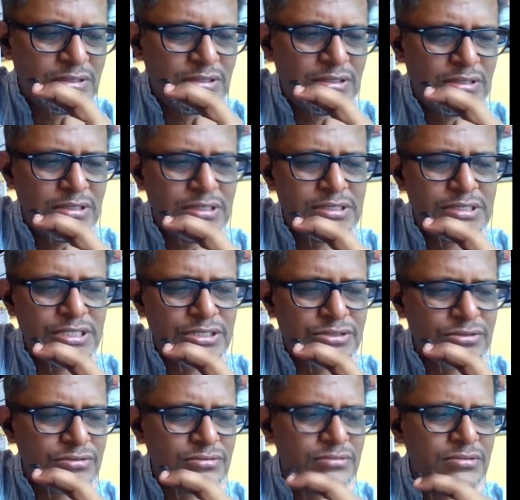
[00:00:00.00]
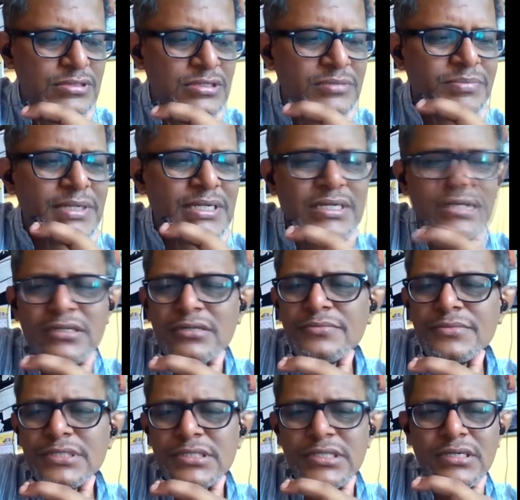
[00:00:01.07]
easy to repeat
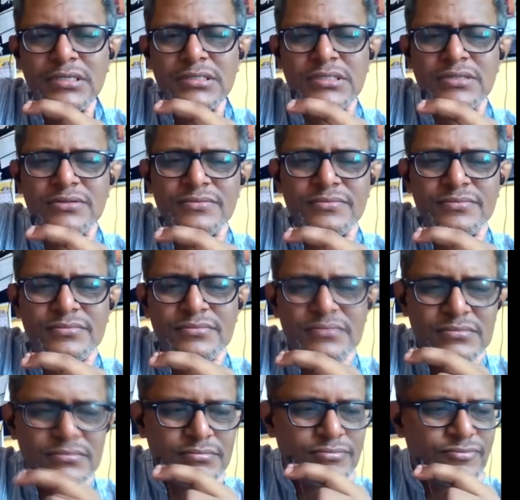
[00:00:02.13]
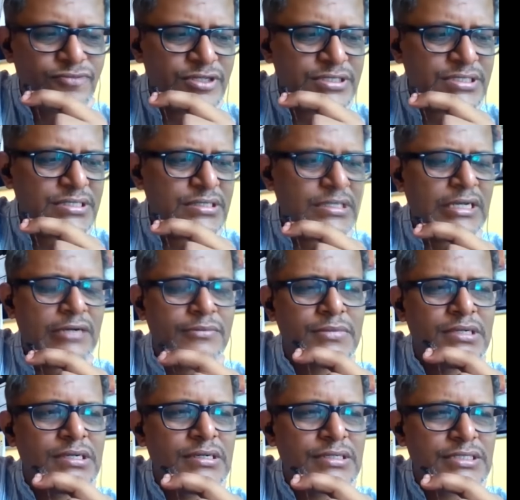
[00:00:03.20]
ahimsa as a first dharma
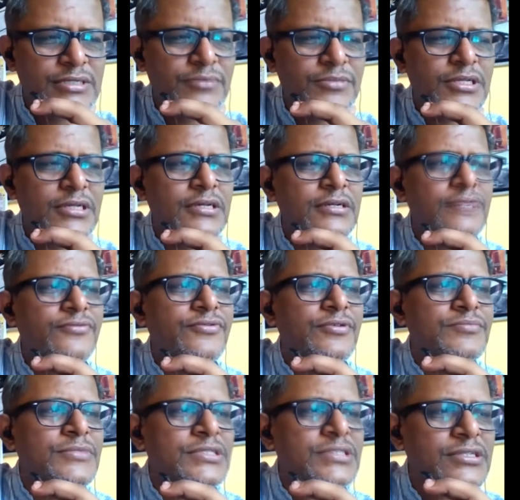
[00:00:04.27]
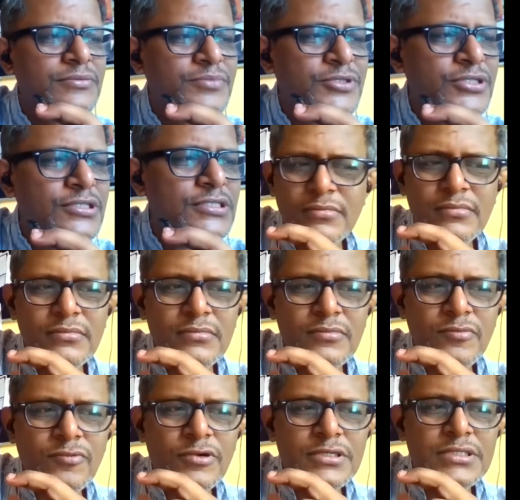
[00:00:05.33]
or something, you know, from the scriptures.
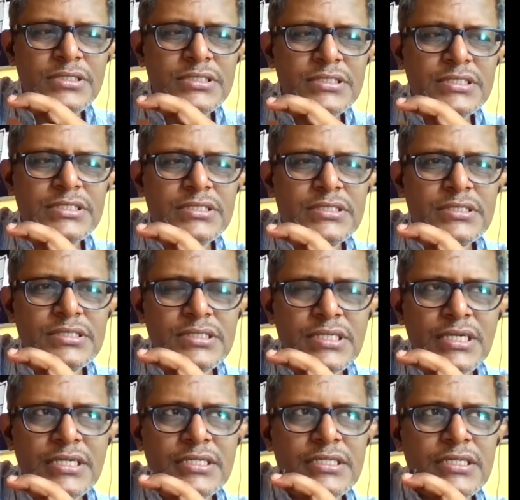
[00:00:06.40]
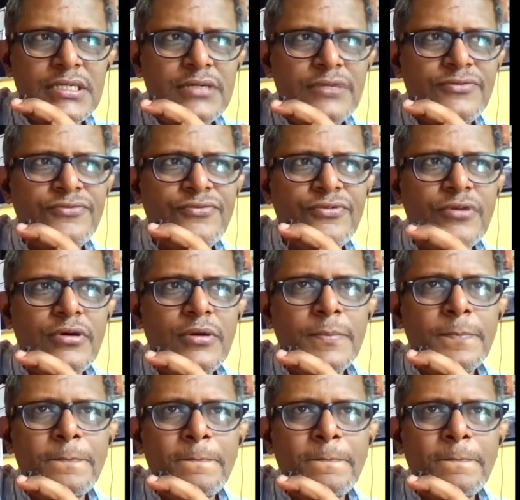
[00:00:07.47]
What is said uh, from